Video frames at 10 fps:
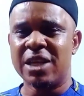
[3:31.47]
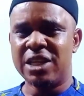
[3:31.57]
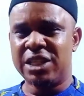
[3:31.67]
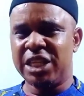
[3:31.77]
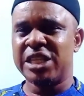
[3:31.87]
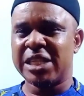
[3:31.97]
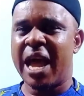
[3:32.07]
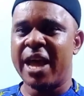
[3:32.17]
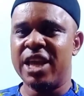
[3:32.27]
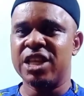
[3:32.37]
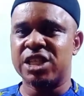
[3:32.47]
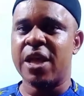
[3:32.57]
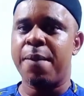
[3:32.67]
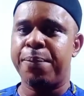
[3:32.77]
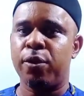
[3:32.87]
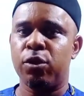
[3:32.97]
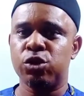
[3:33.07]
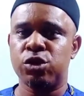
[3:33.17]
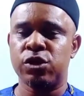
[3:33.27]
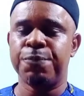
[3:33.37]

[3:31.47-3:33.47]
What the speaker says: These are examples